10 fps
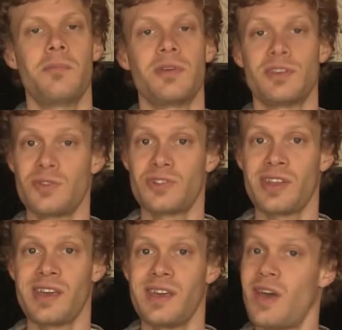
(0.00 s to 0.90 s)
But
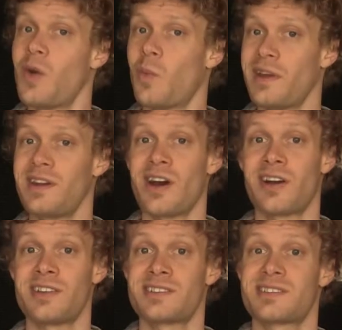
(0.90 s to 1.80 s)
usually, when an
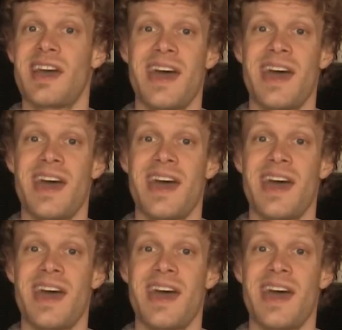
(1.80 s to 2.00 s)
artist